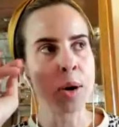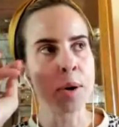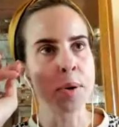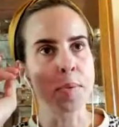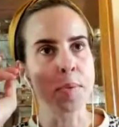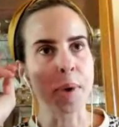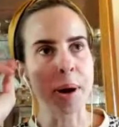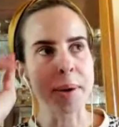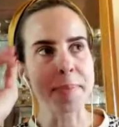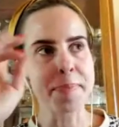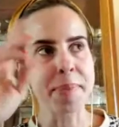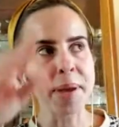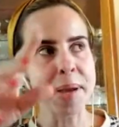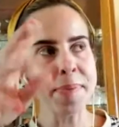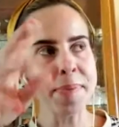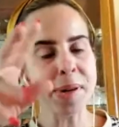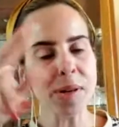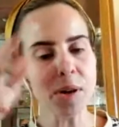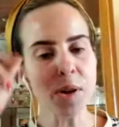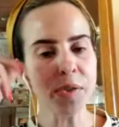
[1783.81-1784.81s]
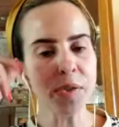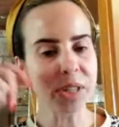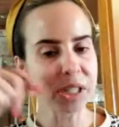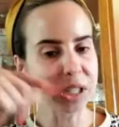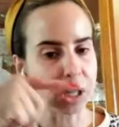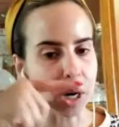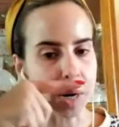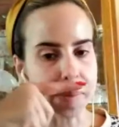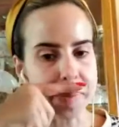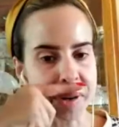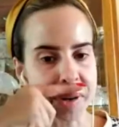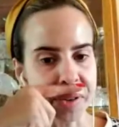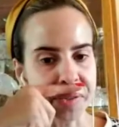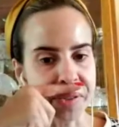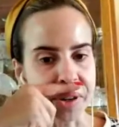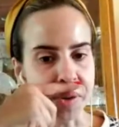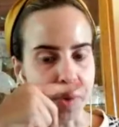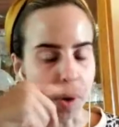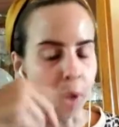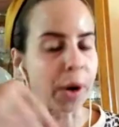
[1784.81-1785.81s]
when people go for a job
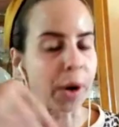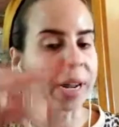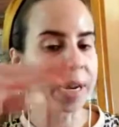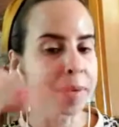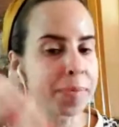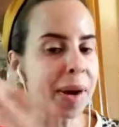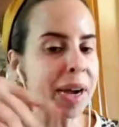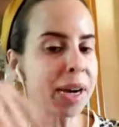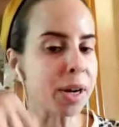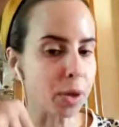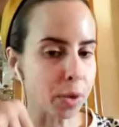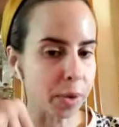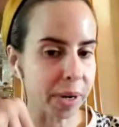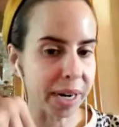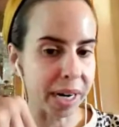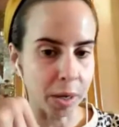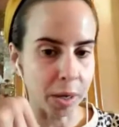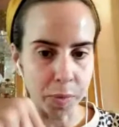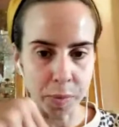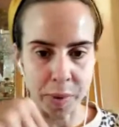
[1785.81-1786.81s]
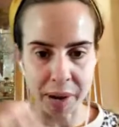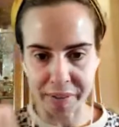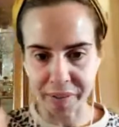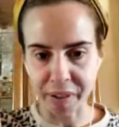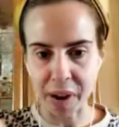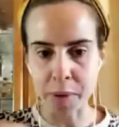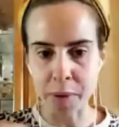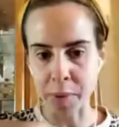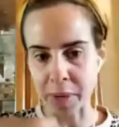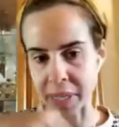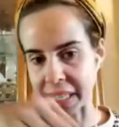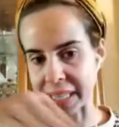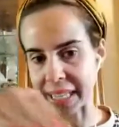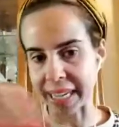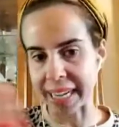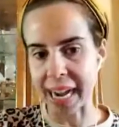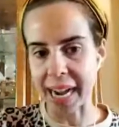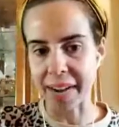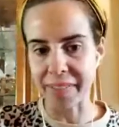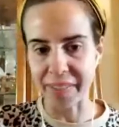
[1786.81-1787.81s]
interview or in my career, if I want to
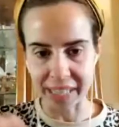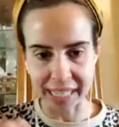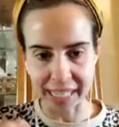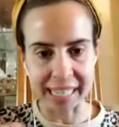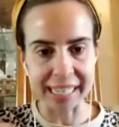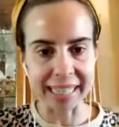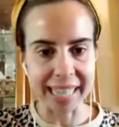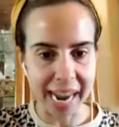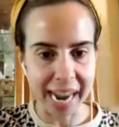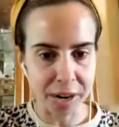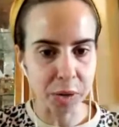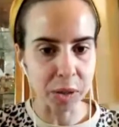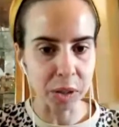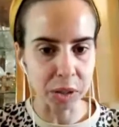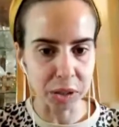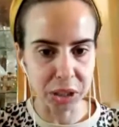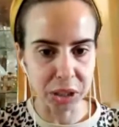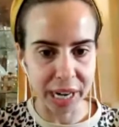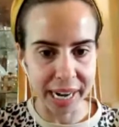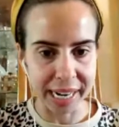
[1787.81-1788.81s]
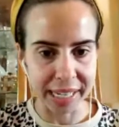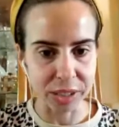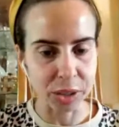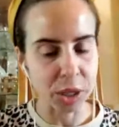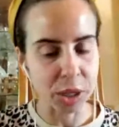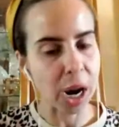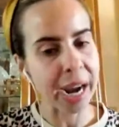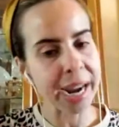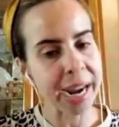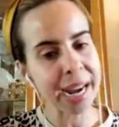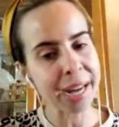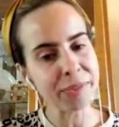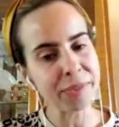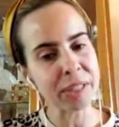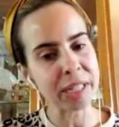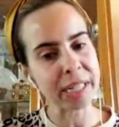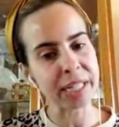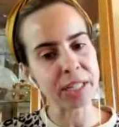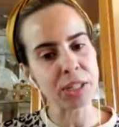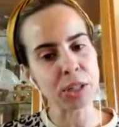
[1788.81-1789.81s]
like have a, like a lateral change, I have
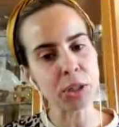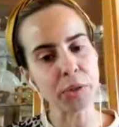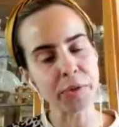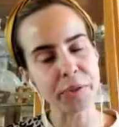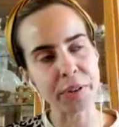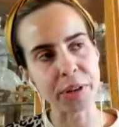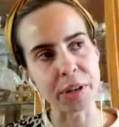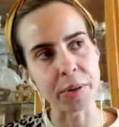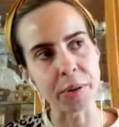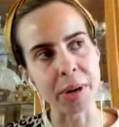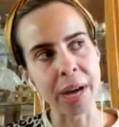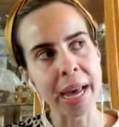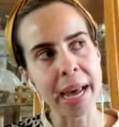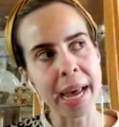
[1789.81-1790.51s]
to interview.